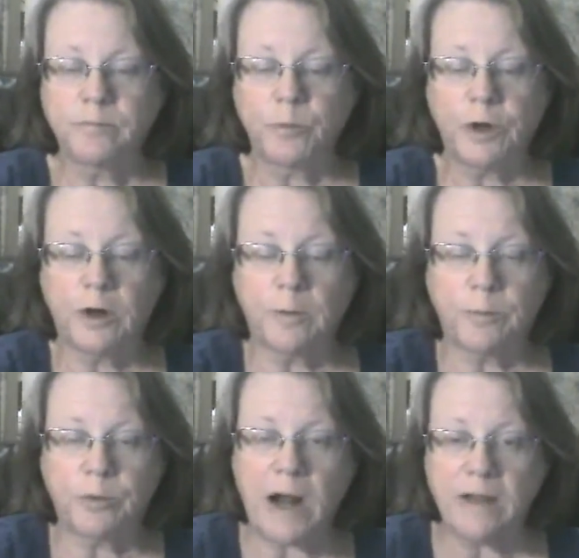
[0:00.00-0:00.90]
we are a
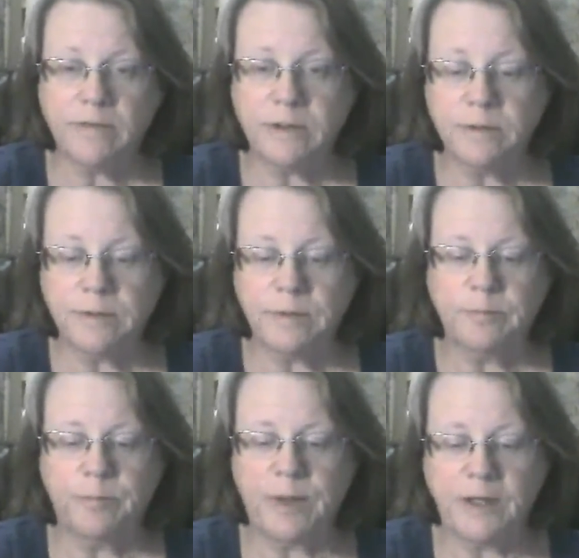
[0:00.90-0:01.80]
private
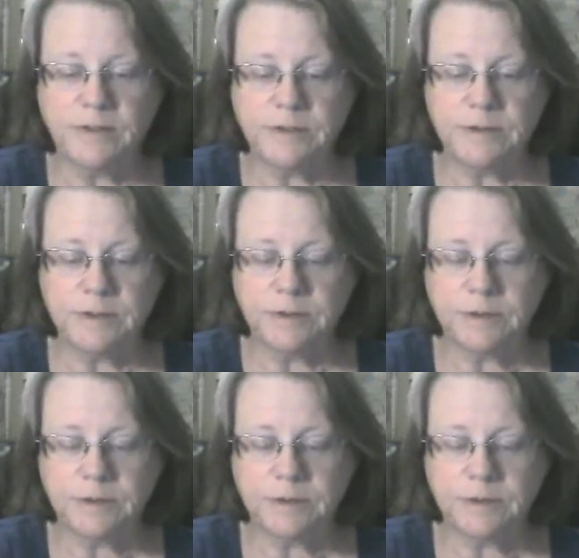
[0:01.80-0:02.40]
based,